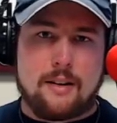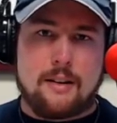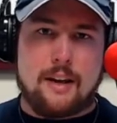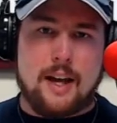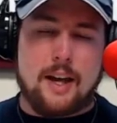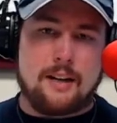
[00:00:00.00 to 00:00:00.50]

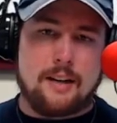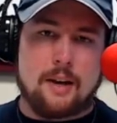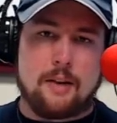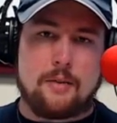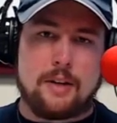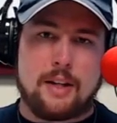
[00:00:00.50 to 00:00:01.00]
And not
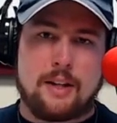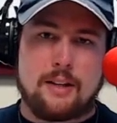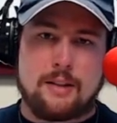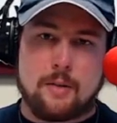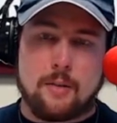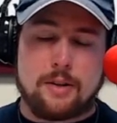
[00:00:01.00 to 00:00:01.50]
only
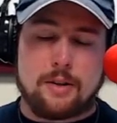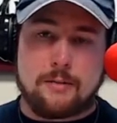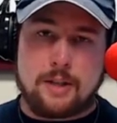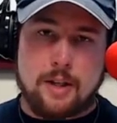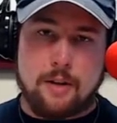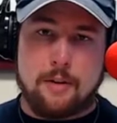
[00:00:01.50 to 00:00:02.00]
does he want them
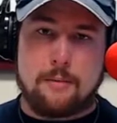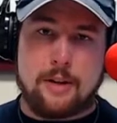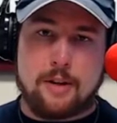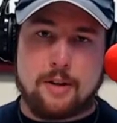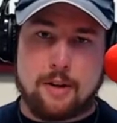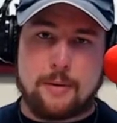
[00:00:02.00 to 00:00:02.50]
to tell them the
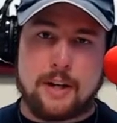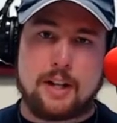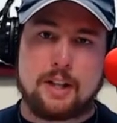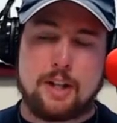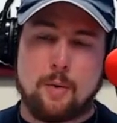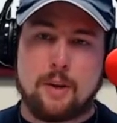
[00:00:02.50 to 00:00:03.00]

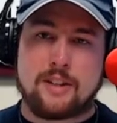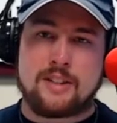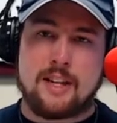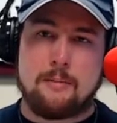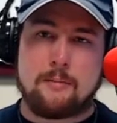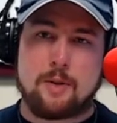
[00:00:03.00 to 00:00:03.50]
interpretation, he wants
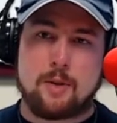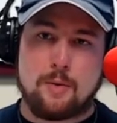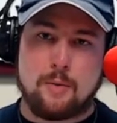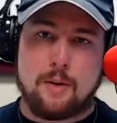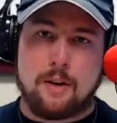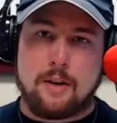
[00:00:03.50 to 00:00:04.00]
him
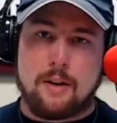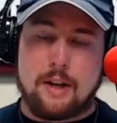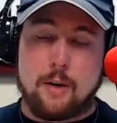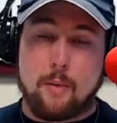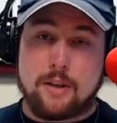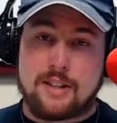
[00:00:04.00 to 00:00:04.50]
to
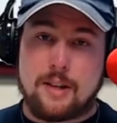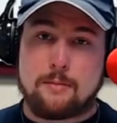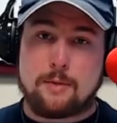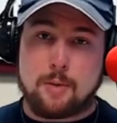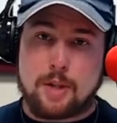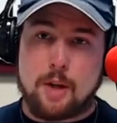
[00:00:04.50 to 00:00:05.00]
he wants them
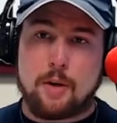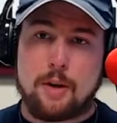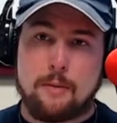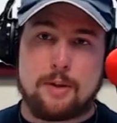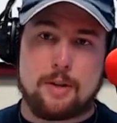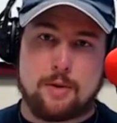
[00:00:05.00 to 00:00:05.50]
to tell
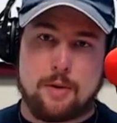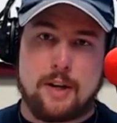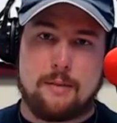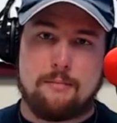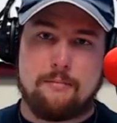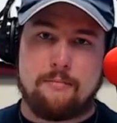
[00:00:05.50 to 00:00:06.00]
him the
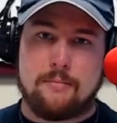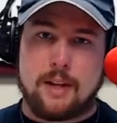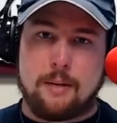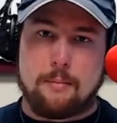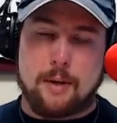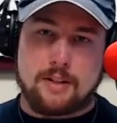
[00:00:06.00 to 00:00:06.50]
dream
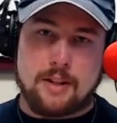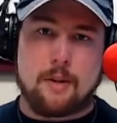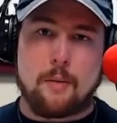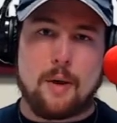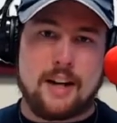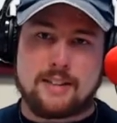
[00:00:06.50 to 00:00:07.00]
because
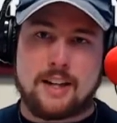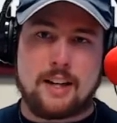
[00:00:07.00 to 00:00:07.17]
otherwise they